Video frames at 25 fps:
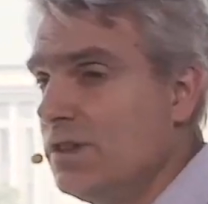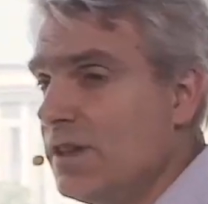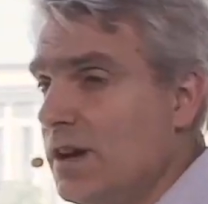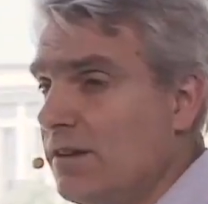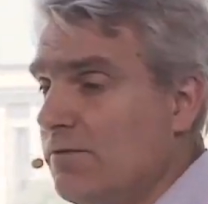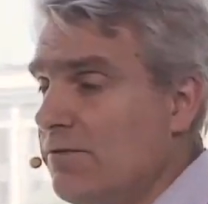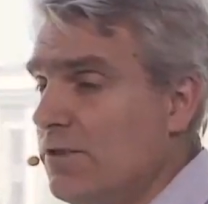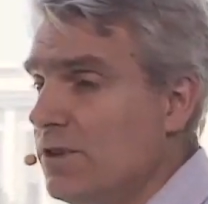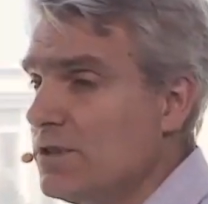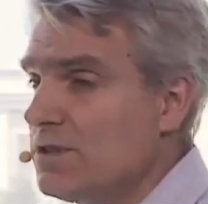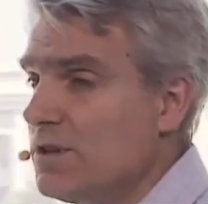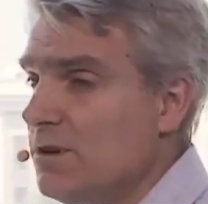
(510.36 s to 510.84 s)

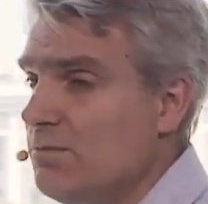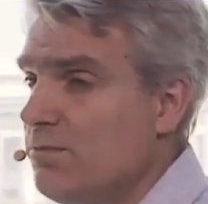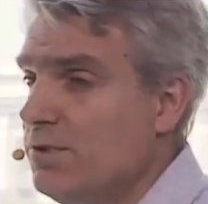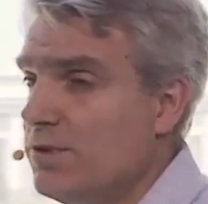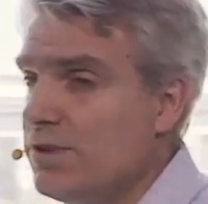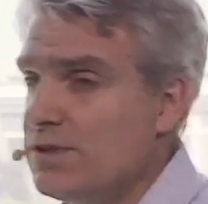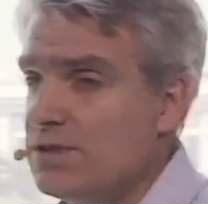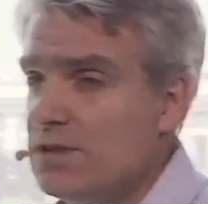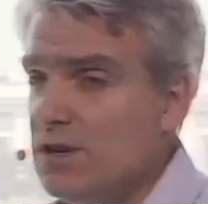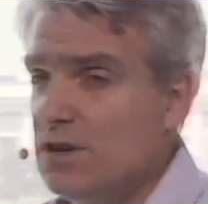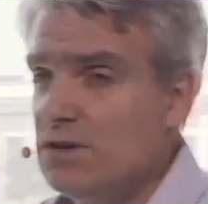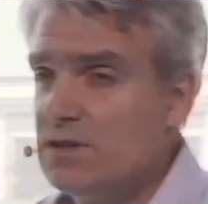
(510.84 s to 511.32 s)
that, for example,
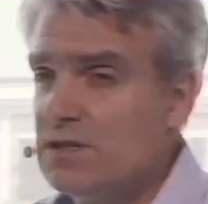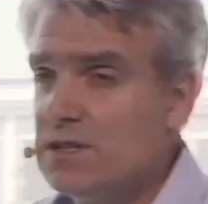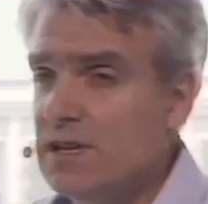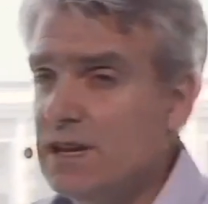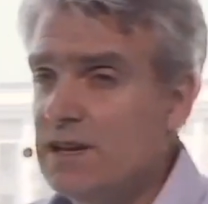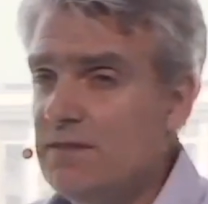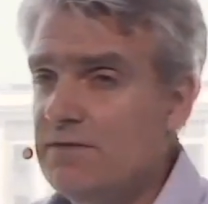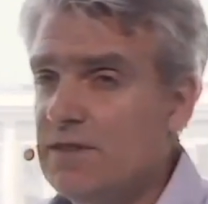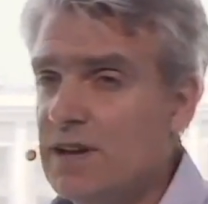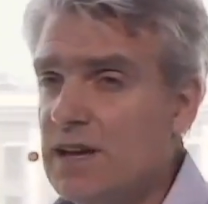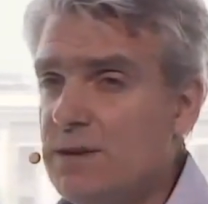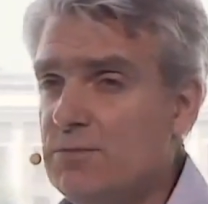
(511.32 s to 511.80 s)
there's no
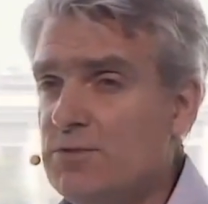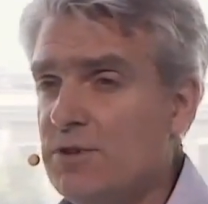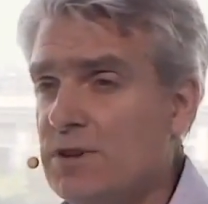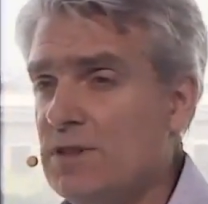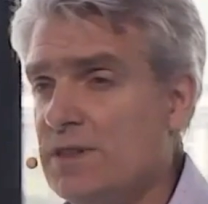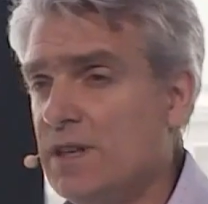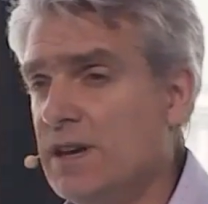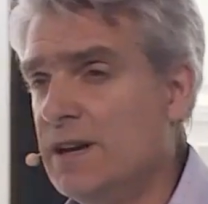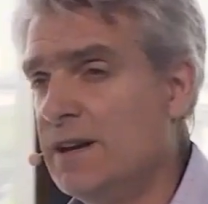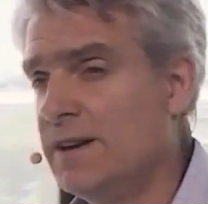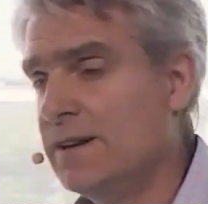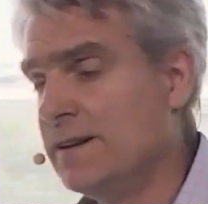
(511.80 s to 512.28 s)
slave labor
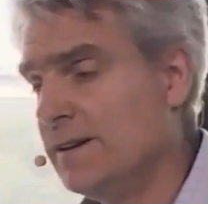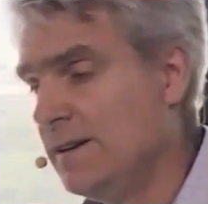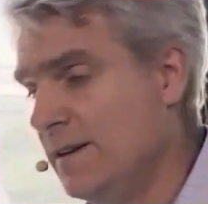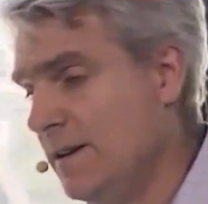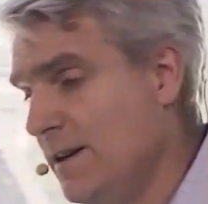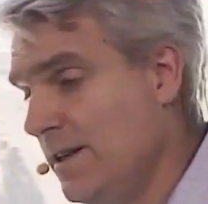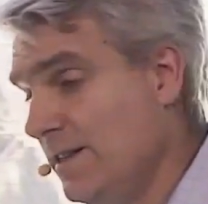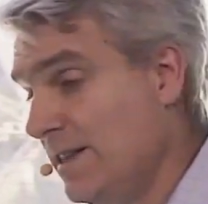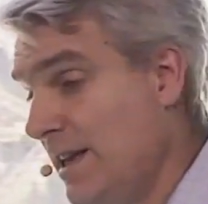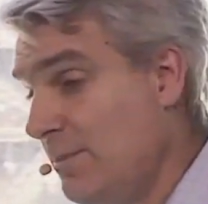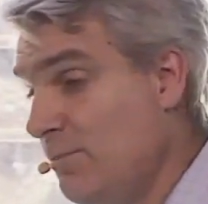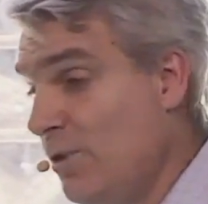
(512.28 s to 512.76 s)
in there.
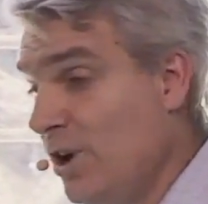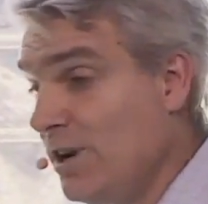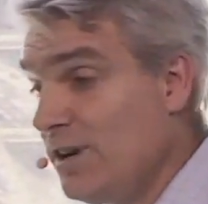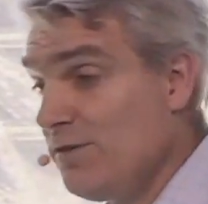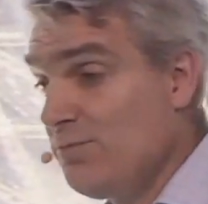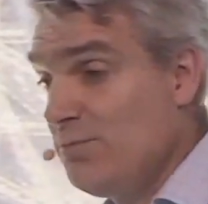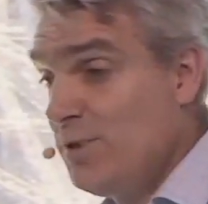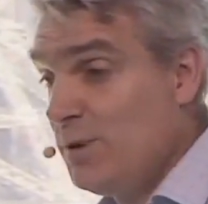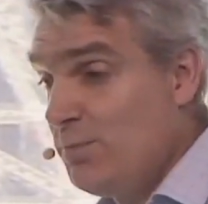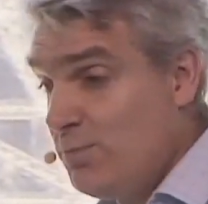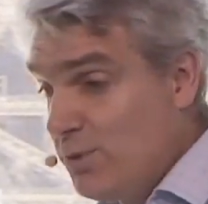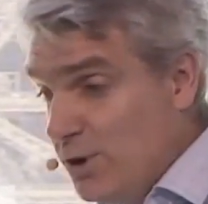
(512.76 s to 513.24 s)
They might
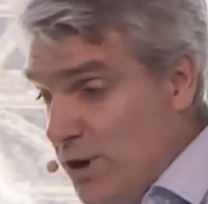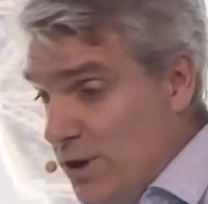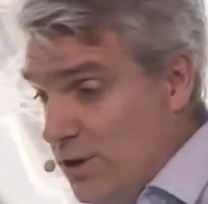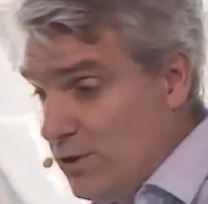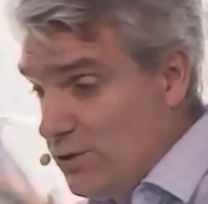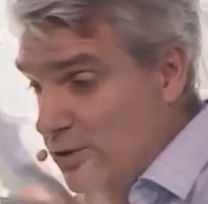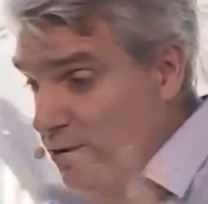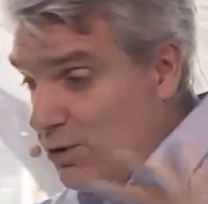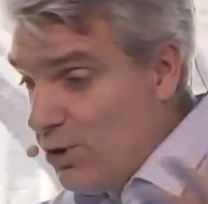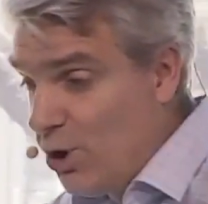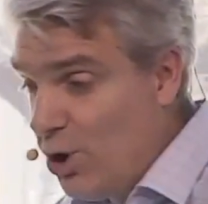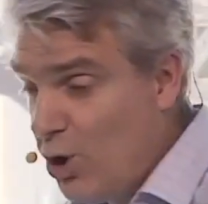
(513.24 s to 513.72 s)
even be putting you
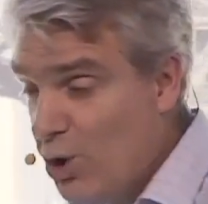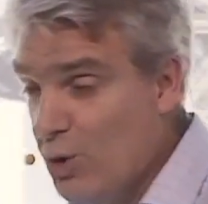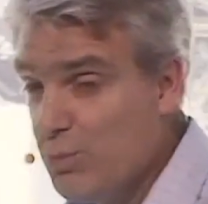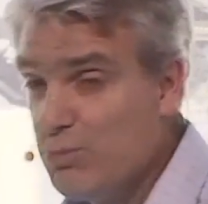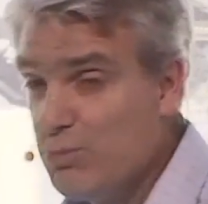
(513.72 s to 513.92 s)
through a whole